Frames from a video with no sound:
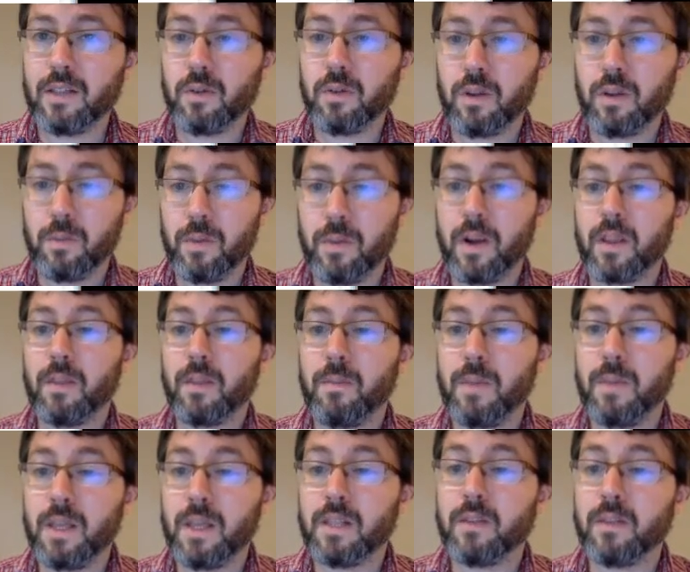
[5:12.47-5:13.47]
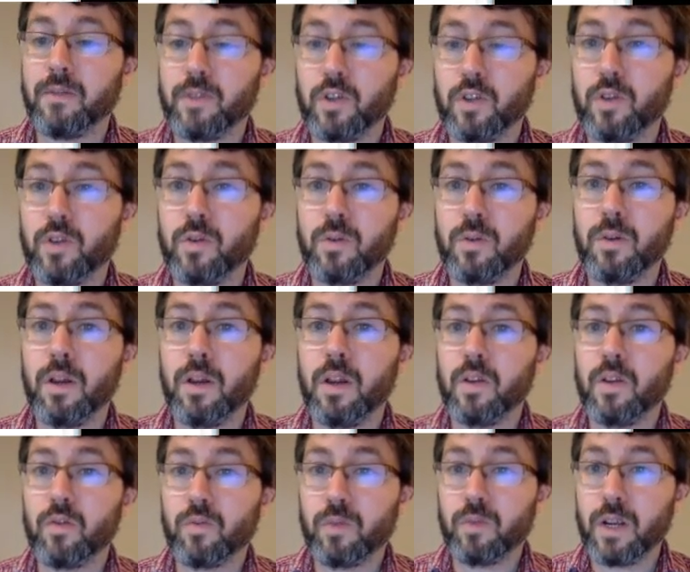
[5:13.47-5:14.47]
so we're comparing the means of two
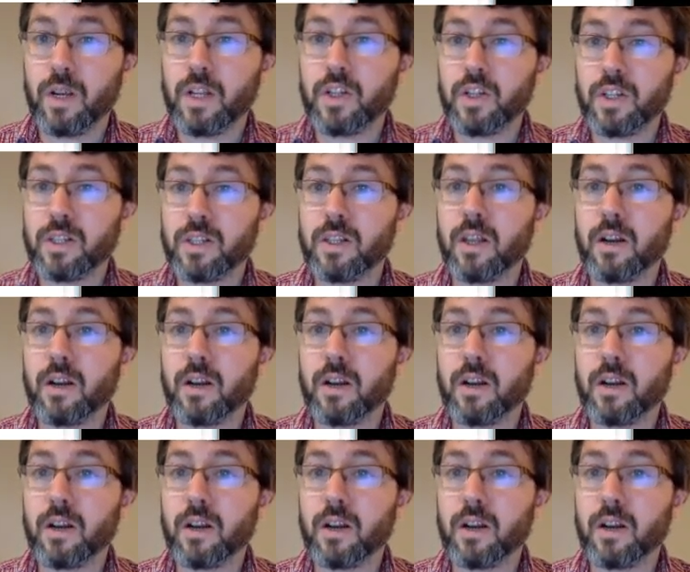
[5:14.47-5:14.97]
regions